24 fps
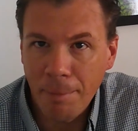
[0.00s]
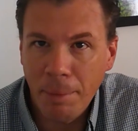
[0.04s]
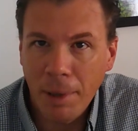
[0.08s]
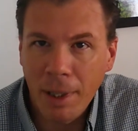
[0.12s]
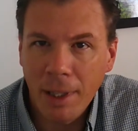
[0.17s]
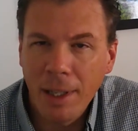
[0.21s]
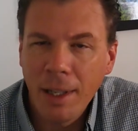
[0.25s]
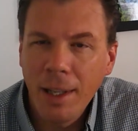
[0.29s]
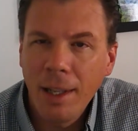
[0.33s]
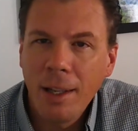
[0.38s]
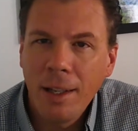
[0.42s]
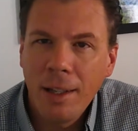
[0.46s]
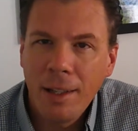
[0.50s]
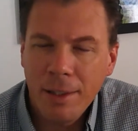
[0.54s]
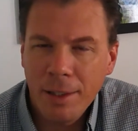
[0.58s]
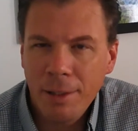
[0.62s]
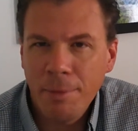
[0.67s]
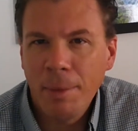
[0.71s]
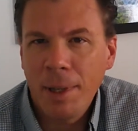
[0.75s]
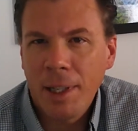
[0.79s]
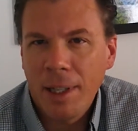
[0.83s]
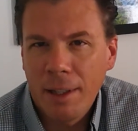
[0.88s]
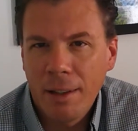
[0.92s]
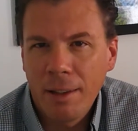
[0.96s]
But let's
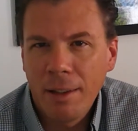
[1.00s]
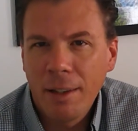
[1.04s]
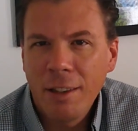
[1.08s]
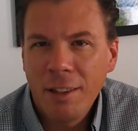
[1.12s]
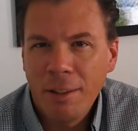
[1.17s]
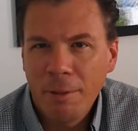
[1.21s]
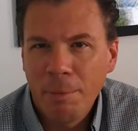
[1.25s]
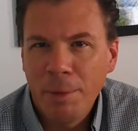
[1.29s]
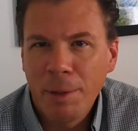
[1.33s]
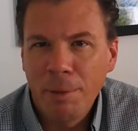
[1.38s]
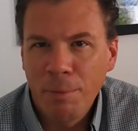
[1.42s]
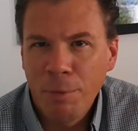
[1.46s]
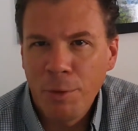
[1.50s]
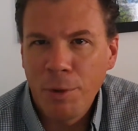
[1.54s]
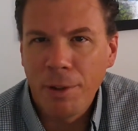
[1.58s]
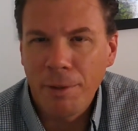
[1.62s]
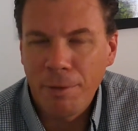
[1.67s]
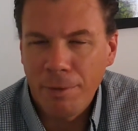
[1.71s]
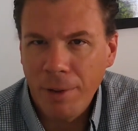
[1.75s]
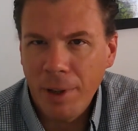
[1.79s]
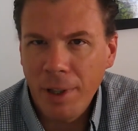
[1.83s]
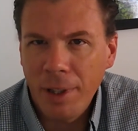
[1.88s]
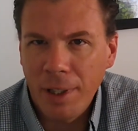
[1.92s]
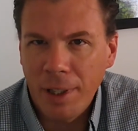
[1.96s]
make it a little bit more
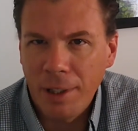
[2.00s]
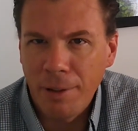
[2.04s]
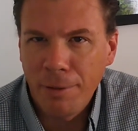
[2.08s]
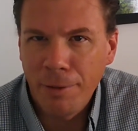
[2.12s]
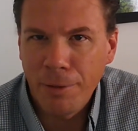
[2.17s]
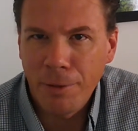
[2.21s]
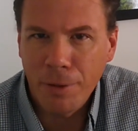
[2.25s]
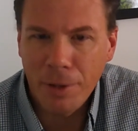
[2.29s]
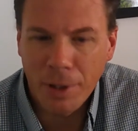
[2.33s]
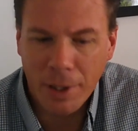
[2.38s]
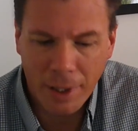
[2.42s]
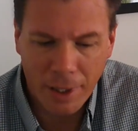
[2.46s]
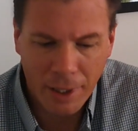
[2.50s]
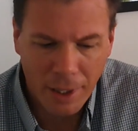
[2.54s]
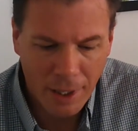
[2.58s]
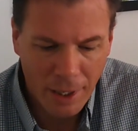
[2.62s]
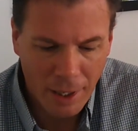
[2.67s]
friendly for